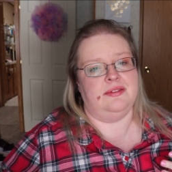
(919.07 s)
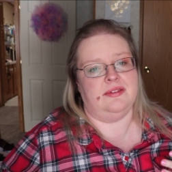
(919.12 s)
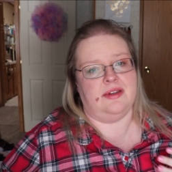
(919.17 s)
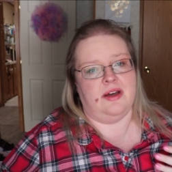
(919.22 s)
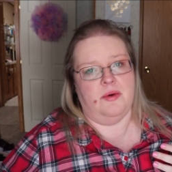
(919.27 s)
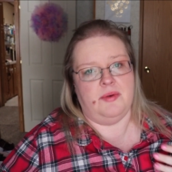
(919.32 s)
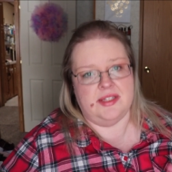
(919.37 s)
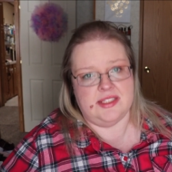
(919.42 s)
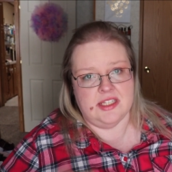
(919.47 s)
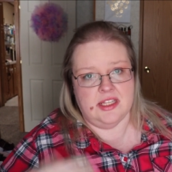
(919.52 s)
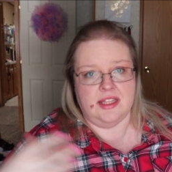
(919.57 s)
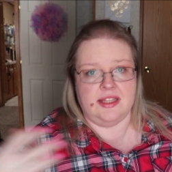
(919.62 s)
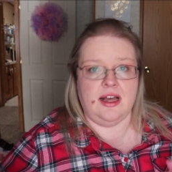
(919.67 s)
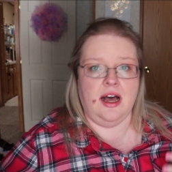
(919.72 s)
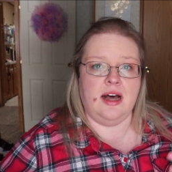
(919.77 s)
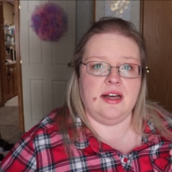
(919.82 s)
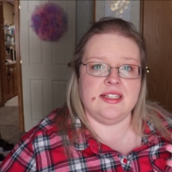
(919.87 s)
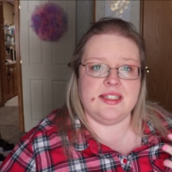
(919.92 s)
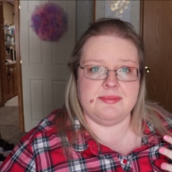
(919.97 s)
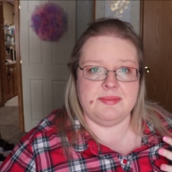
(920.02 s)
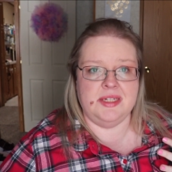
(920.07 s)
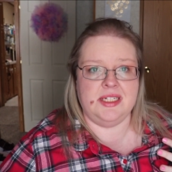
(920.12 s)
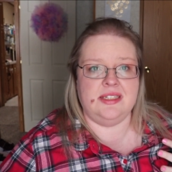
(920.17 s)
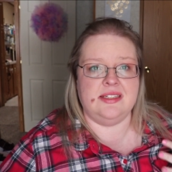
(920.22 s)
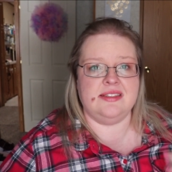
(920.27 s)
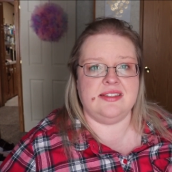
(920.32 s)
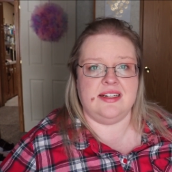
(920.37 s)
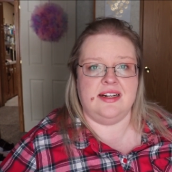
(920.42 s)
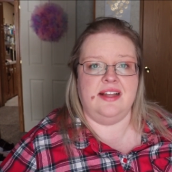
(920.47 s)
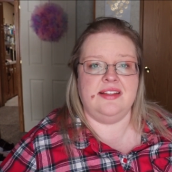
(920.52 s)
going to like
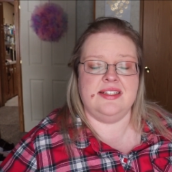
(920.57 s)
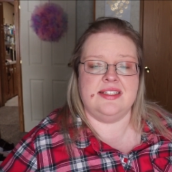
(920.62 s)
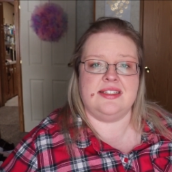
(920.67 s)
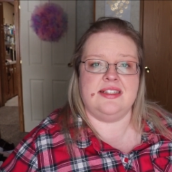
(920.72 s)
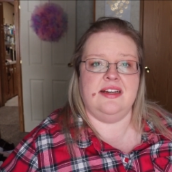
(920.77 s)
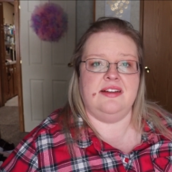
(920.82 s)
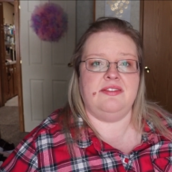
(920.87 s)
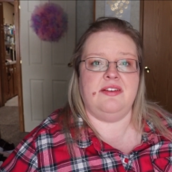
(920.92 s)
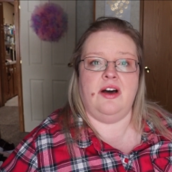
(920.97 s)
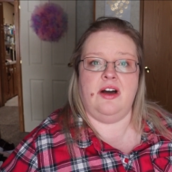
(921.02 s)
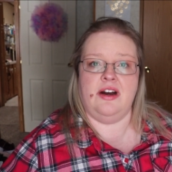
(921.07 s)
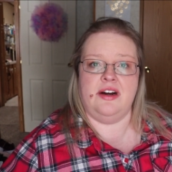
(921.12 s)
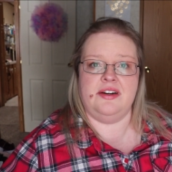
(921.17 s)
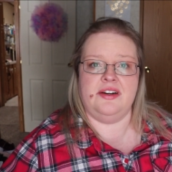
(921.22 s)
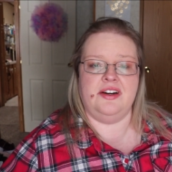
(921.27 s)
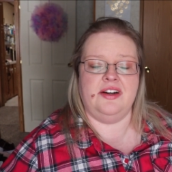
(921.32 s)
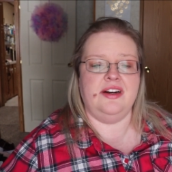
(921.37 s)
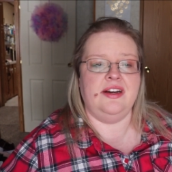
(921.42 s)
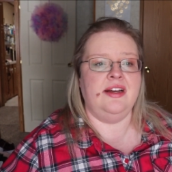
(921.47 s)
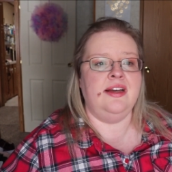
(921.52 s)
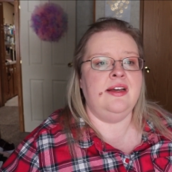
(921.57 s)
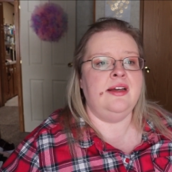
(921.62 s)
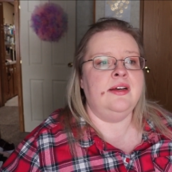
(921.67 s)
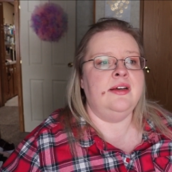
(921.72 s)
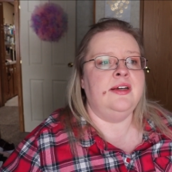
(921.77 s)
hospitals and all this stuff harder.